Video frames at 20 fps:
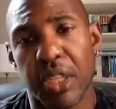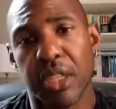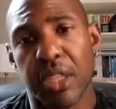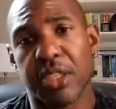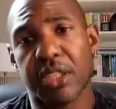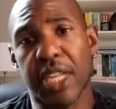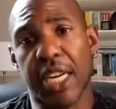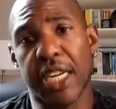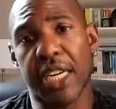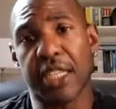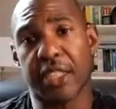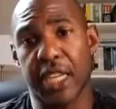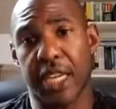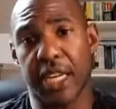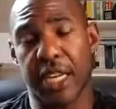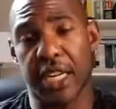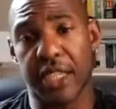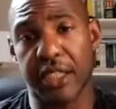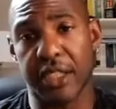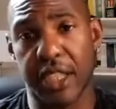Second
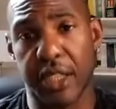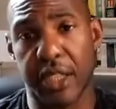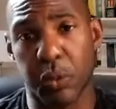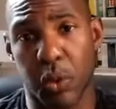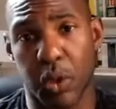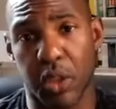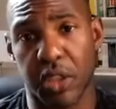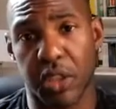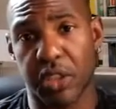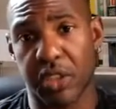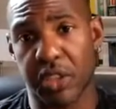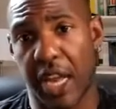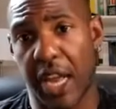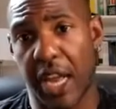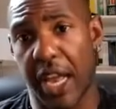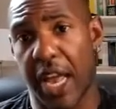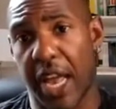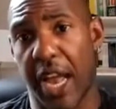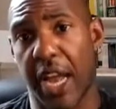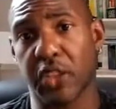thing I did was I
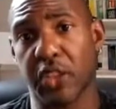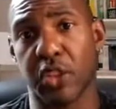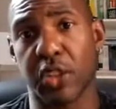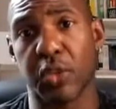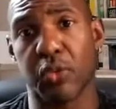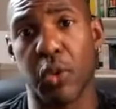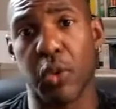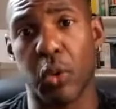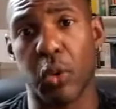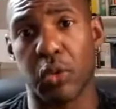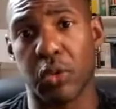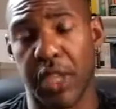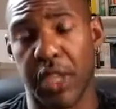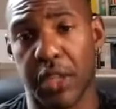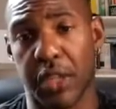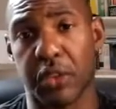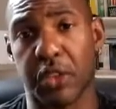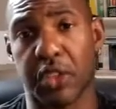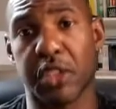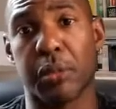actually wrote
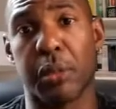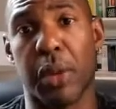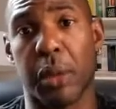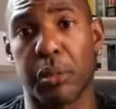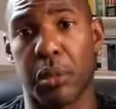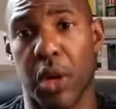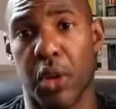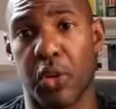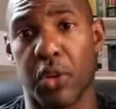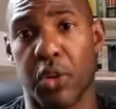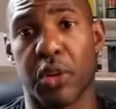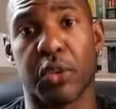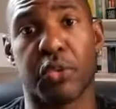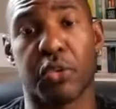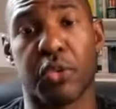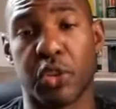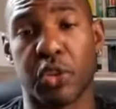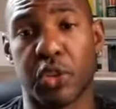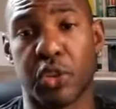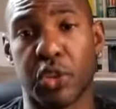letters to my mother
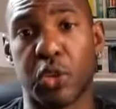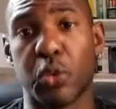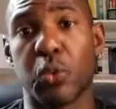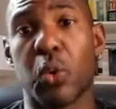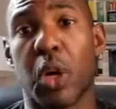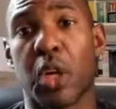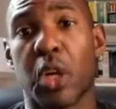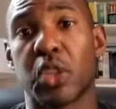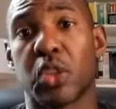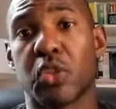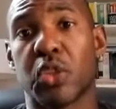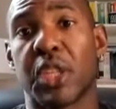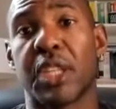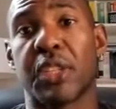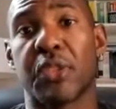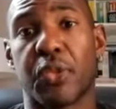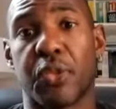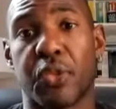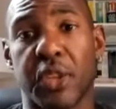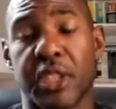for
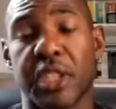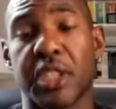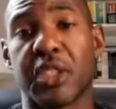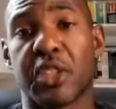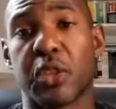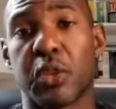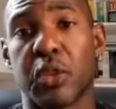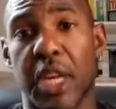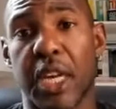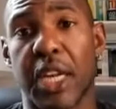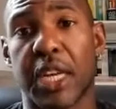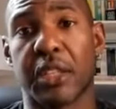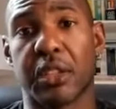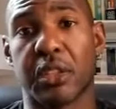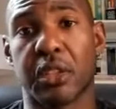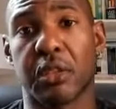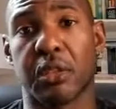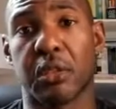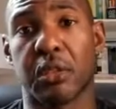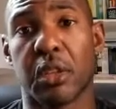252
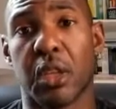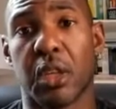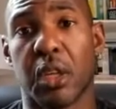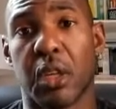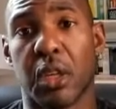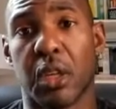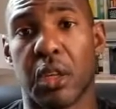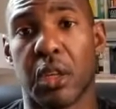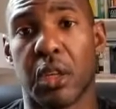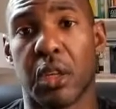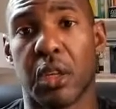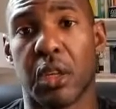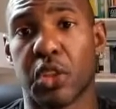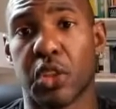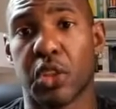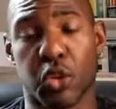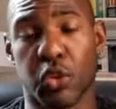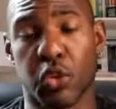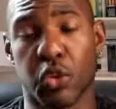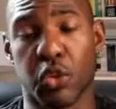days
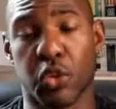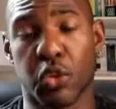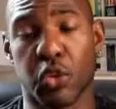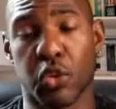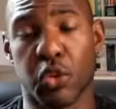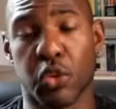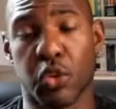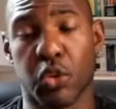straight.